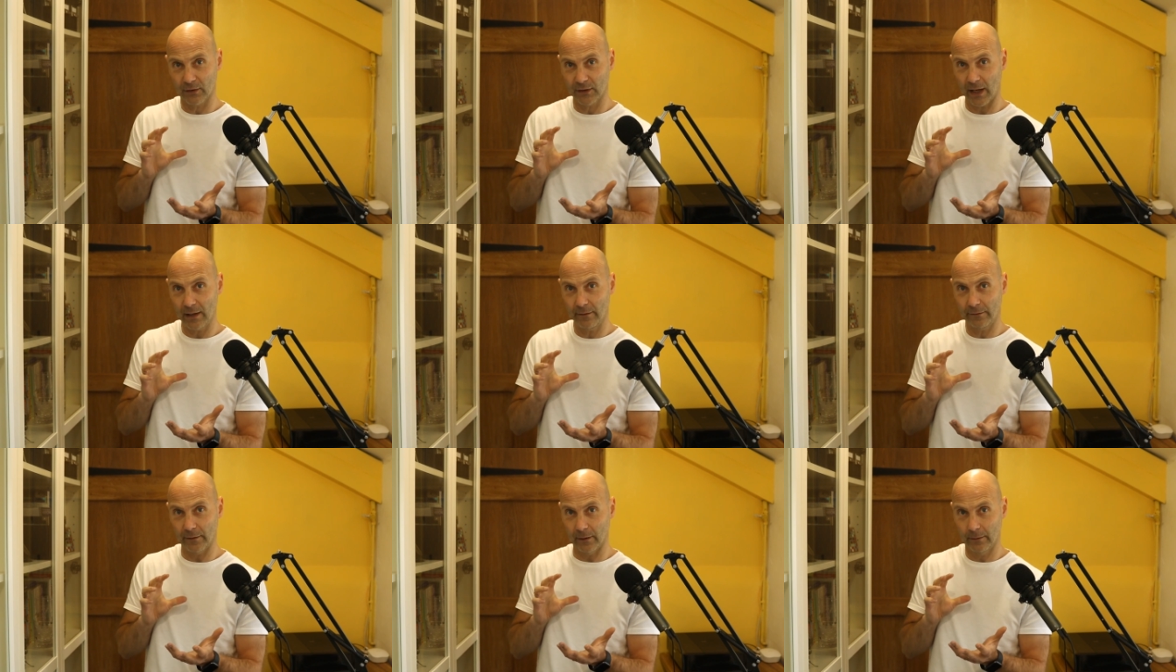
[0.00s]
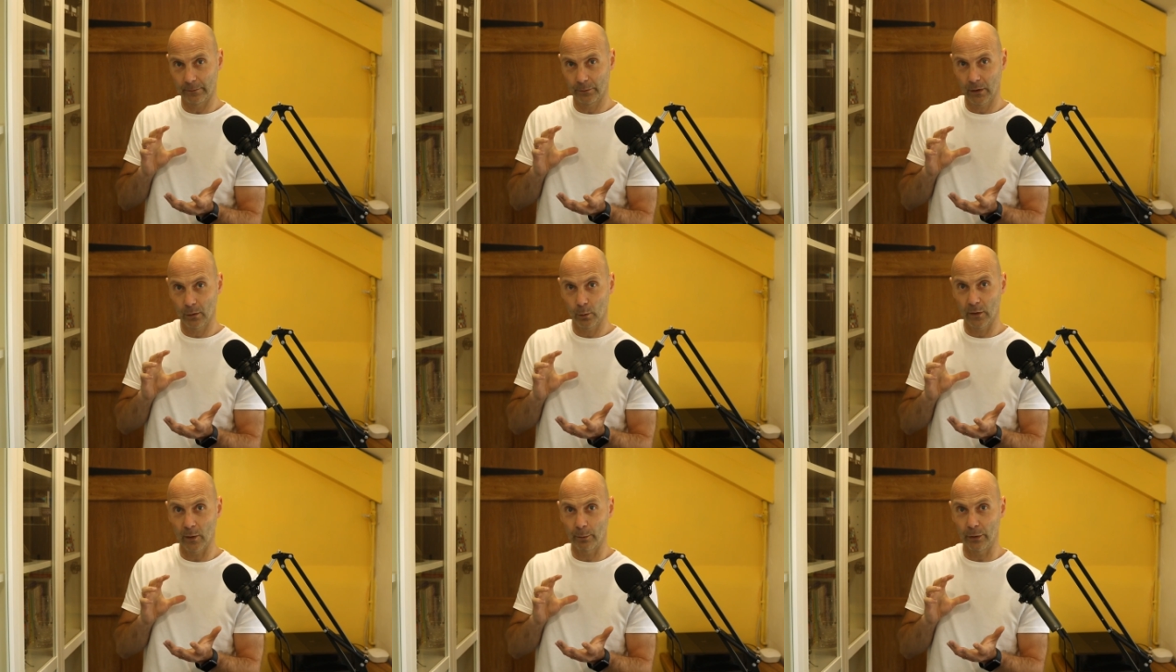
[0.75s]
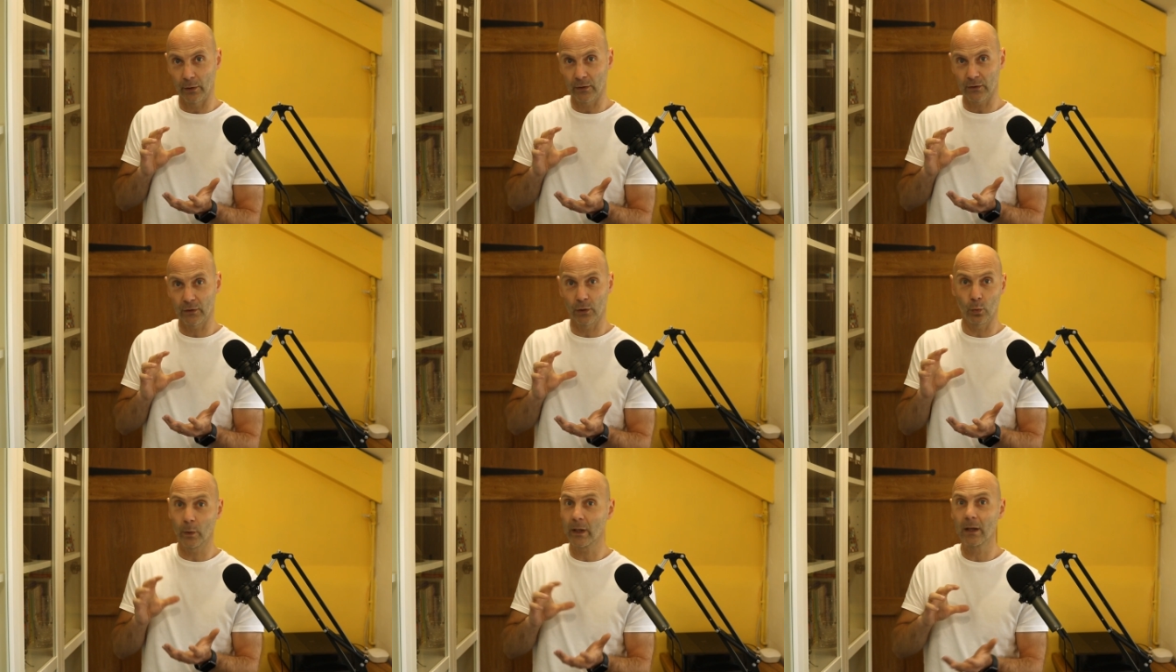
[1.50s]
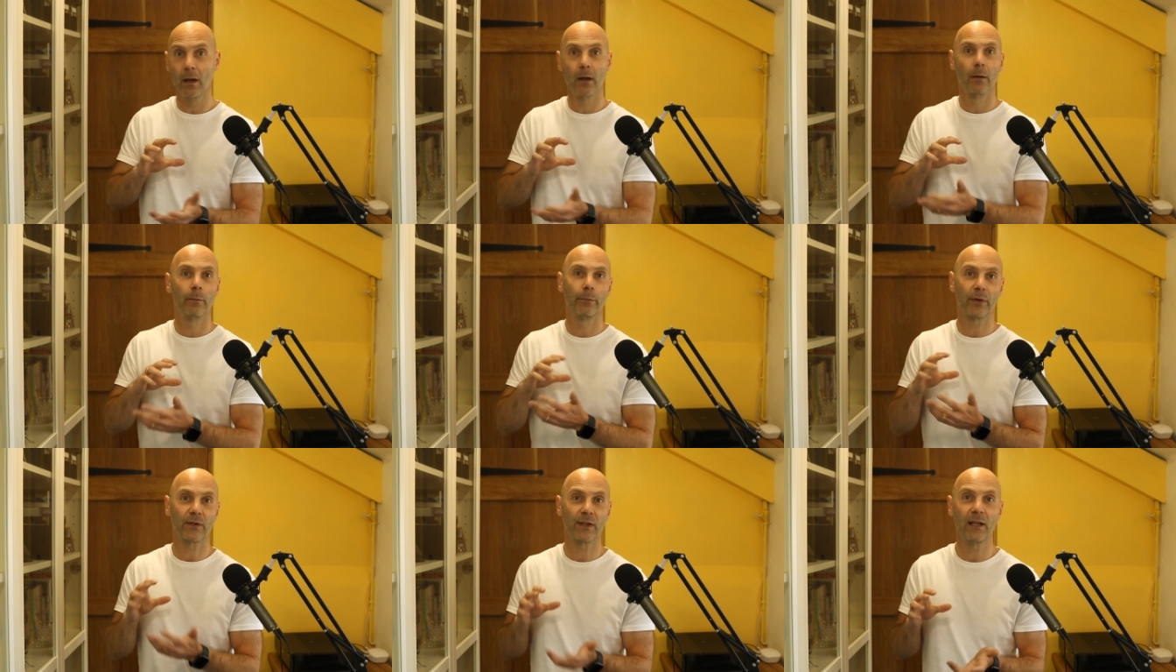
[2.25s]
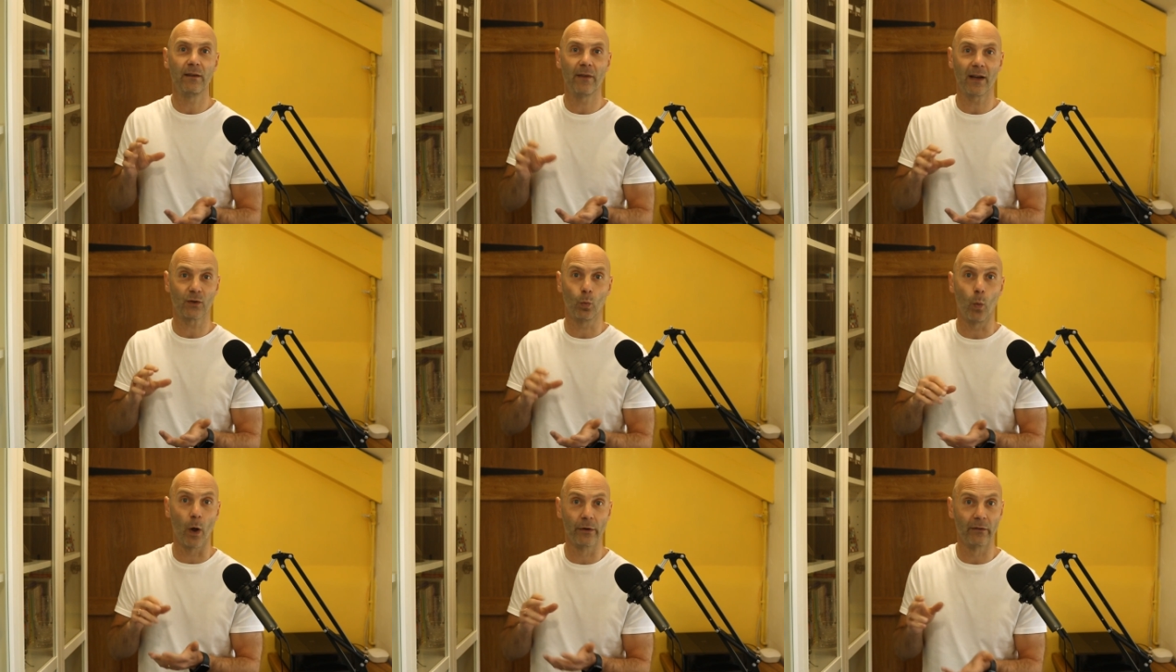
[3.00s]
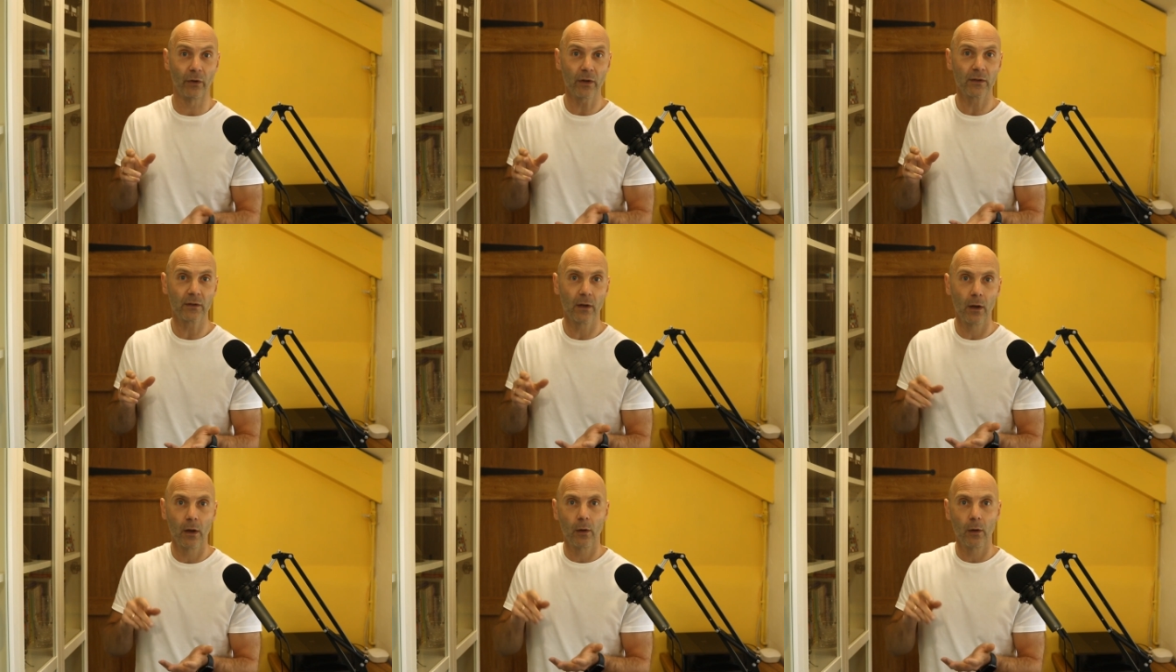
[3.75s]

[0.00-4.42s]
safer with the person who we perceive as one of us,